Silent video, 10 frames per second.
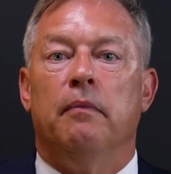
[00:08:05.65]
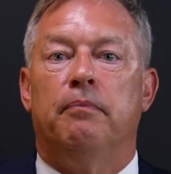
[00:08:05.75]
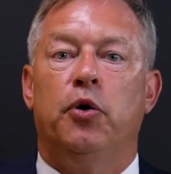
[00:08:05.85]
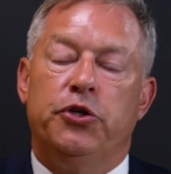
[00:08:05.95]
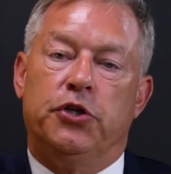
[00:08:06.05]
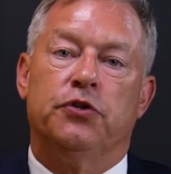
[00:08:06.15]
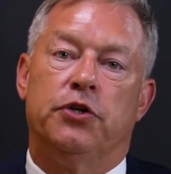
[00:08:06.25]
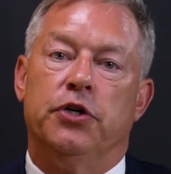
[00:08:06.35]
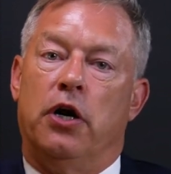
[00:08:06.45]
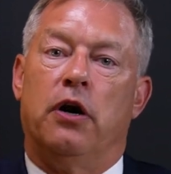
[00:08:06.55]
pushes
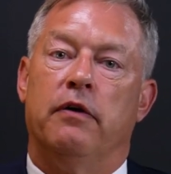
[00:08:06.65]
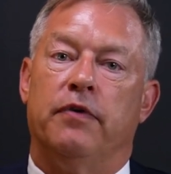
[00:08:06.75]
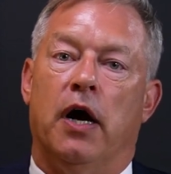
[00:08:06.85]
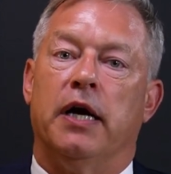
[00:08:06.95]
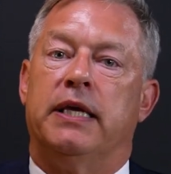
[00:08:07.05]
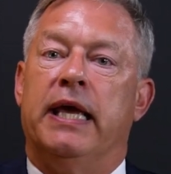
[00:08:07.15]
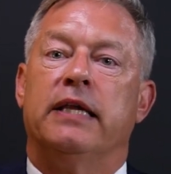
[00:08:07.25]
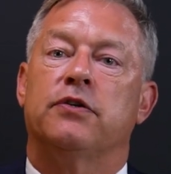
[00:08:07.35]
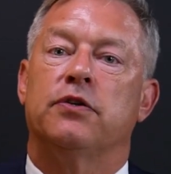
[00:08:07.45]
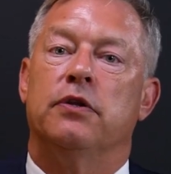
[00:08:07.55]
the nerve
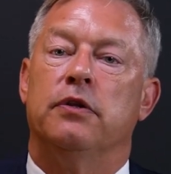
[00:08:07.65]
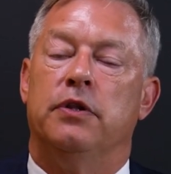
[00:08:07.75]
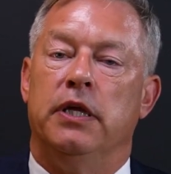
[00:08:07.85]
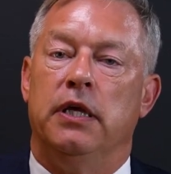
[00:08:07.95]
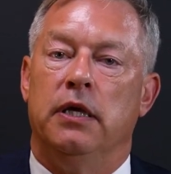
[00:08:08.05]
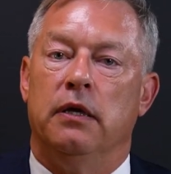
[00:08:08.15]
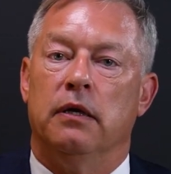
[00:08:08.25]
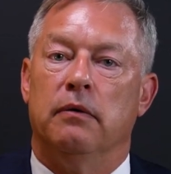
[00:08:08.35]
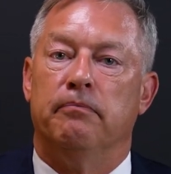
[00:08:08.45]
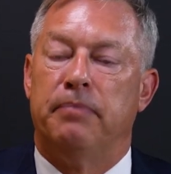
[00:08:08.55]
against the
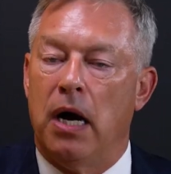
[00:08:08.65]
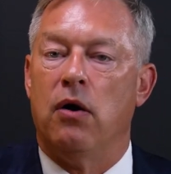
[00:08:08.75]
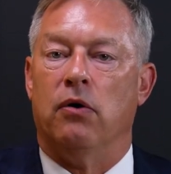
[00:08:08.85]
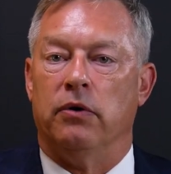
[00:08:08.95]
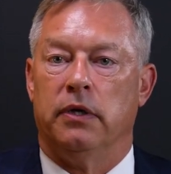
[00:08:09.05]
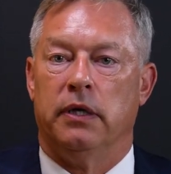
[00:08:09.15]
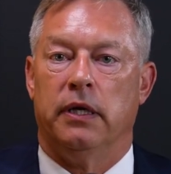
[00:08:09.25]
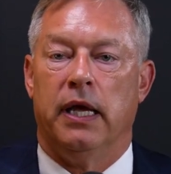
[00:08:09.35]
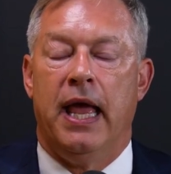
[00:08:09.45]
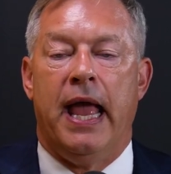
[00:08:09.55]
bone,
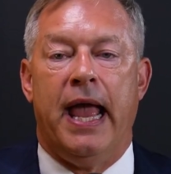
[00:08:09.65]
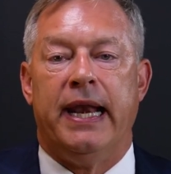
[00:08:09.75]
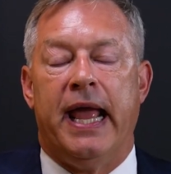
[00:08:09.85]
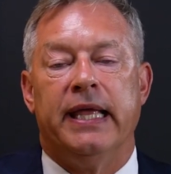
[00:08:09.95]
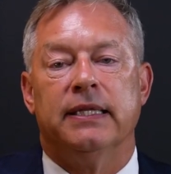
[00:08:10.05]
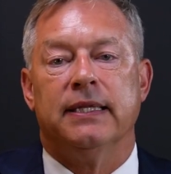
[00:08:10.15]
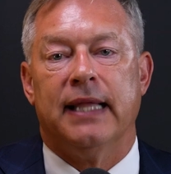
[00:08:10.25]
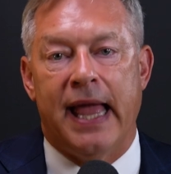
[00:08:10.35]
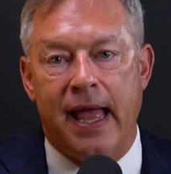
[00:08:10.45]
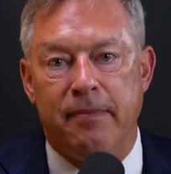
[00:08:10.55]
and a
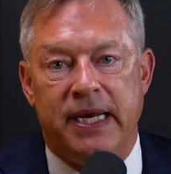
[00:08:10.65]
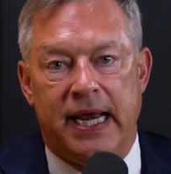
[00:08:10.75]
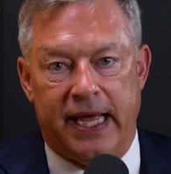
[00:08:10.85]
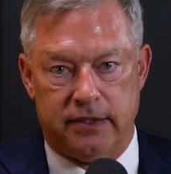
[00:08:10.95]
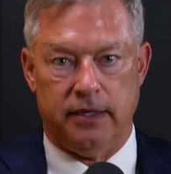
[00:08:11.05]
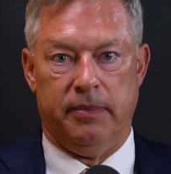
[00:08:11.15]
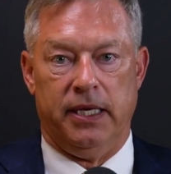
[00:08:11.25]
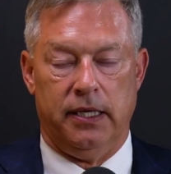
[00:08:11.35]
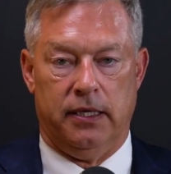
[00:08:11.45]
laminectomy